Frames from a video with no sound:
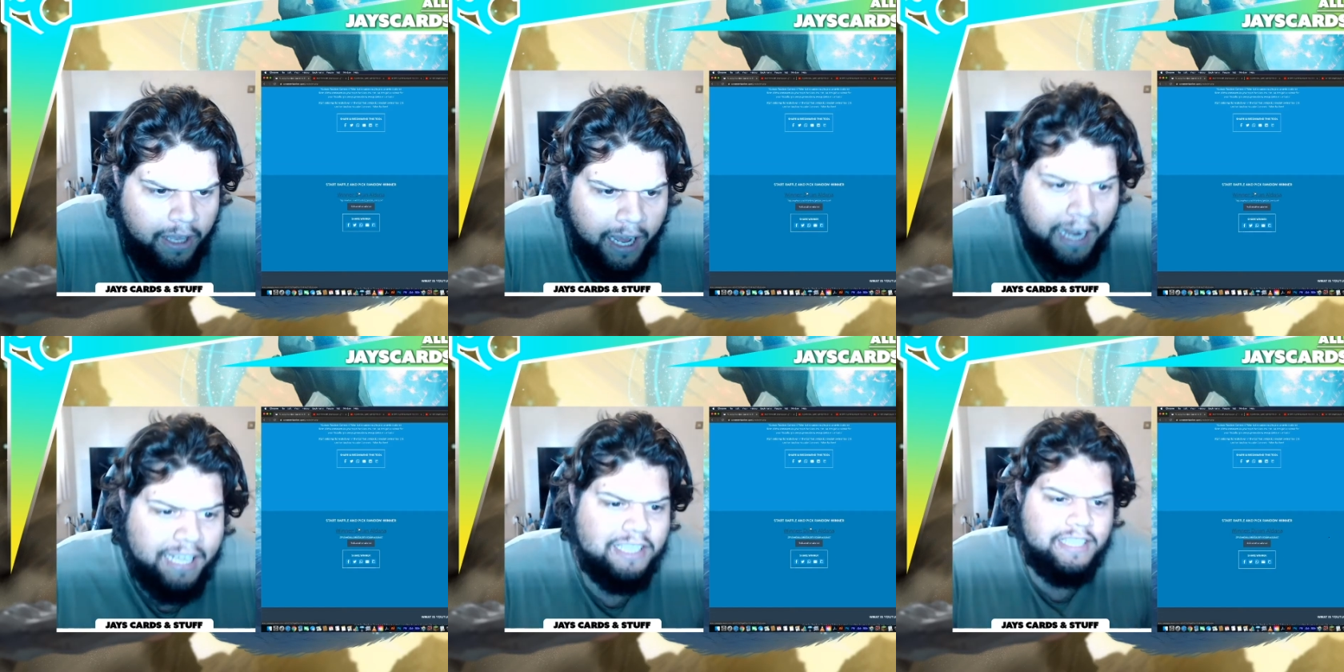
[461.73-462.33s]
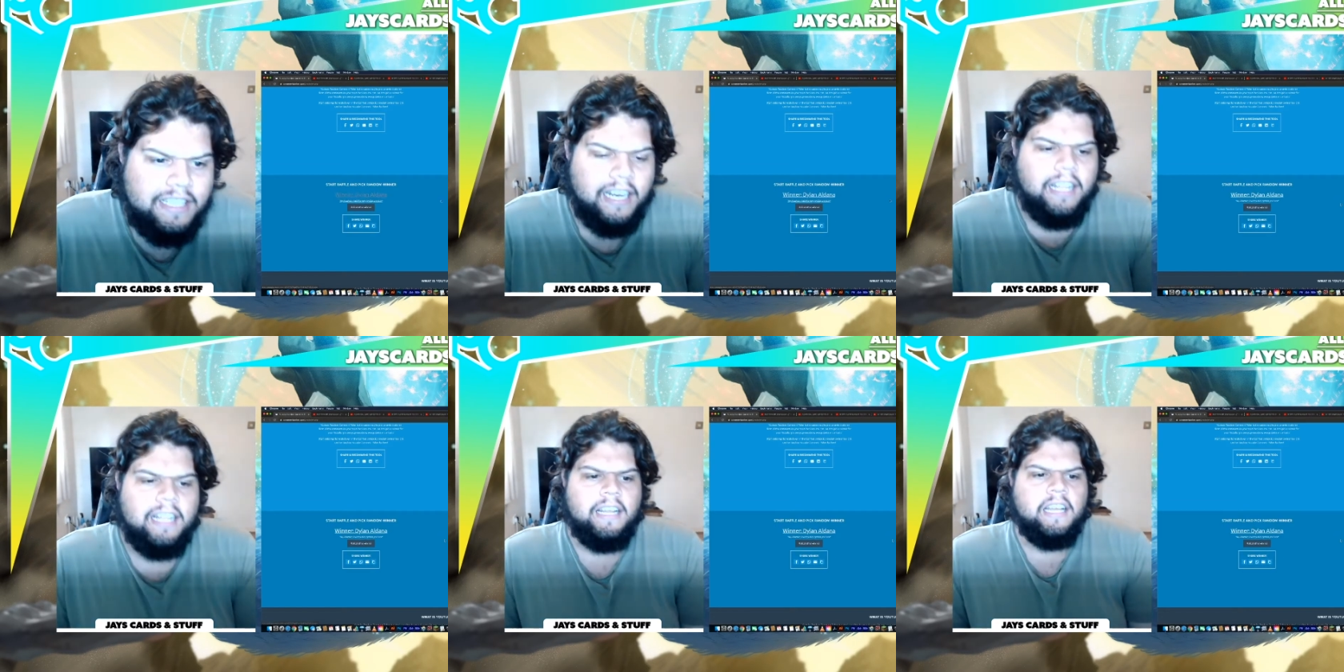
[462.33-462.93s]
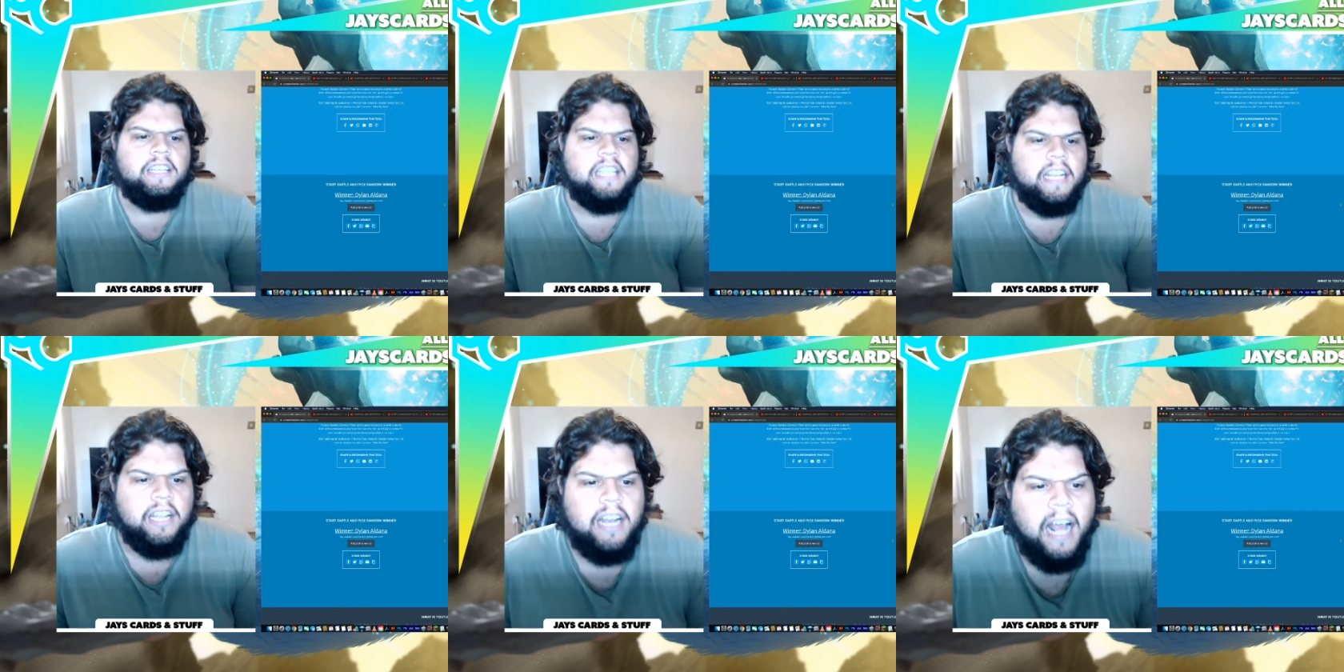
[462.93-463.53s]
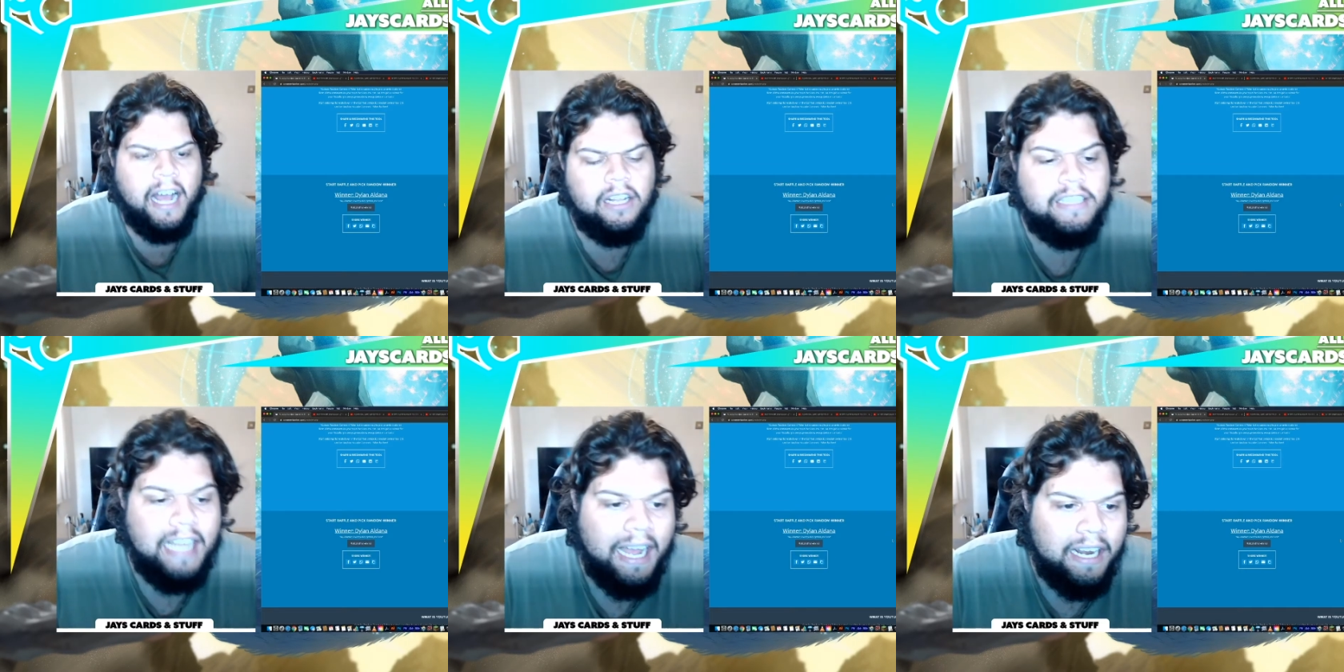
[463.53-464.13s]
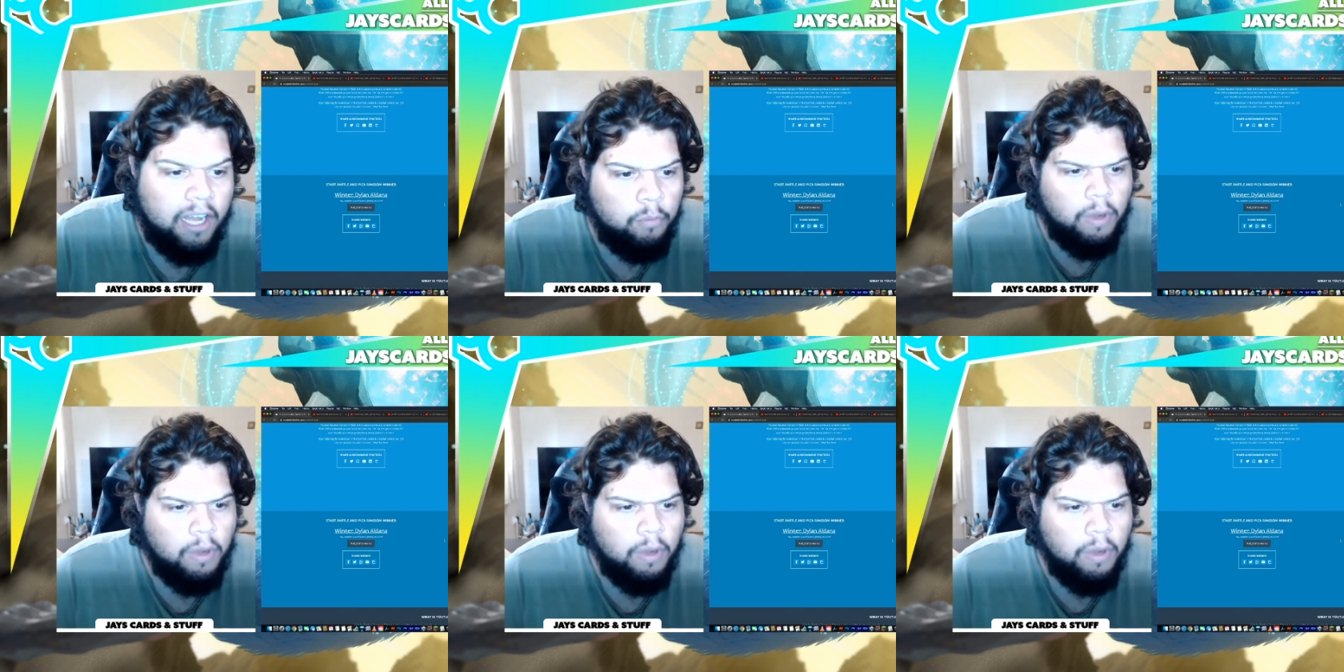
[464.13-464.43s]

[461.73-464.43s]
And it is Dylan, Dylan Aldana.